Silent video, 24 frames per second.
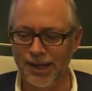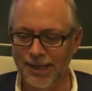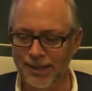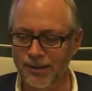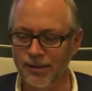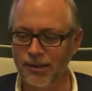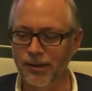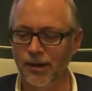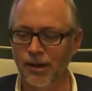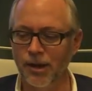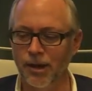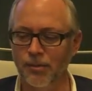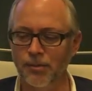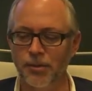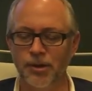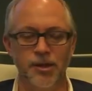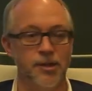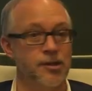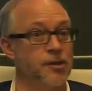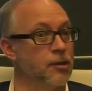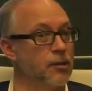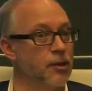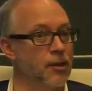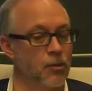into the company
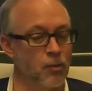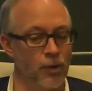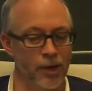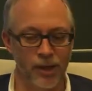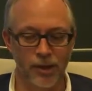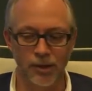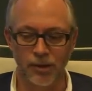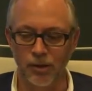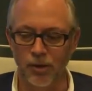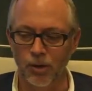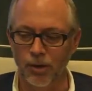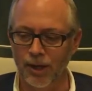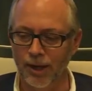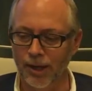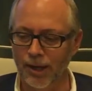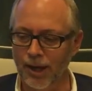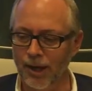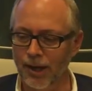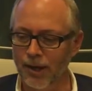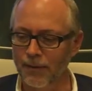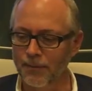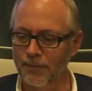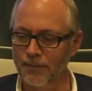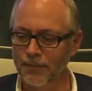so that we can do it
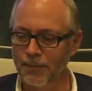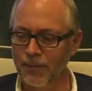again.